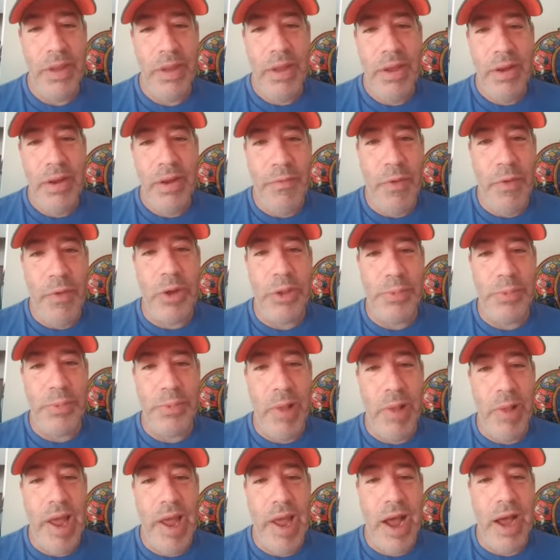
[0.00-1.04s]
first
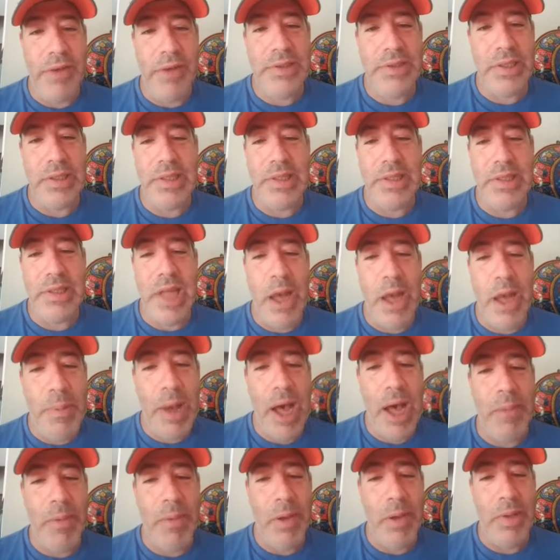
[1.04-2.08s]
playoffs to step
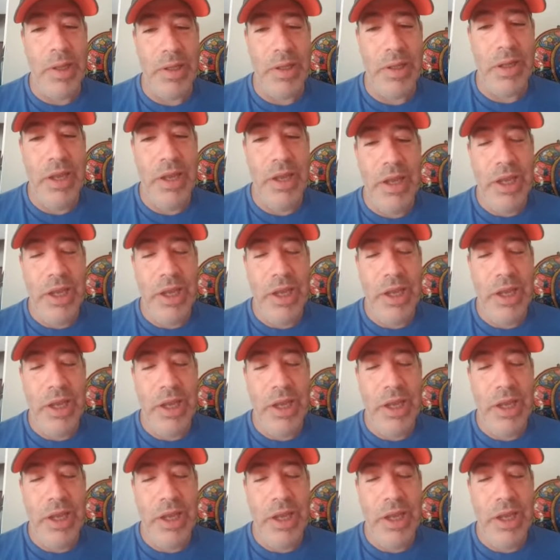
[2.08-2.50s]
up. I mean,